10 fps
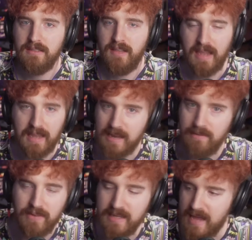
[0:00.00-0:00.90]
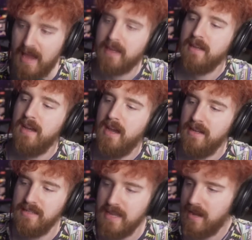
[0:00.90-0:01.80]
like
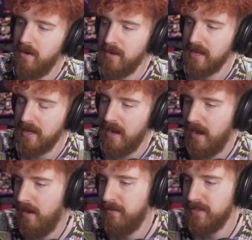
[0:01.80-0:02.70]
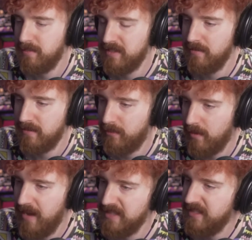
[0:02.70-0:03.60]
NVDEC decoding of specific
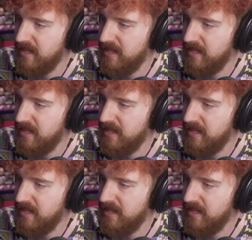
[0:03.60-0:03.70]
formats.